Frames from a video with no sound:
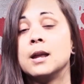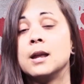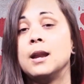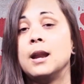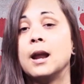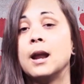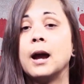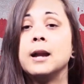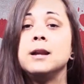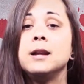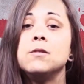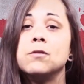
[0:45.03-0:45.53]

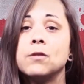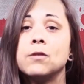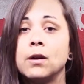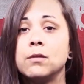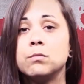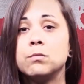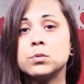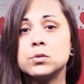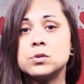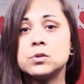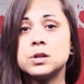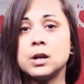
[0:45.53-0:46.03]

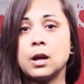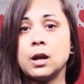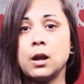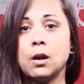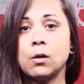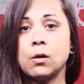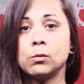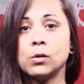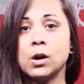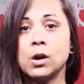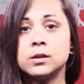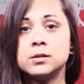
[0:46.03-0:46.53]
95%
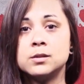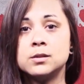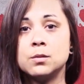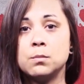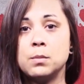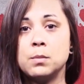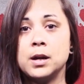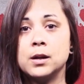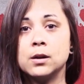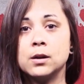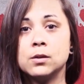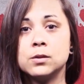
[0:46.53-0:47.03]
on Rotten
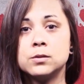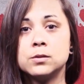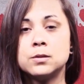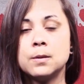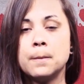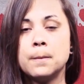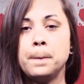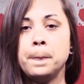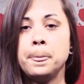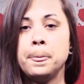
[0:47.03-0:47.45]
Tomatoes,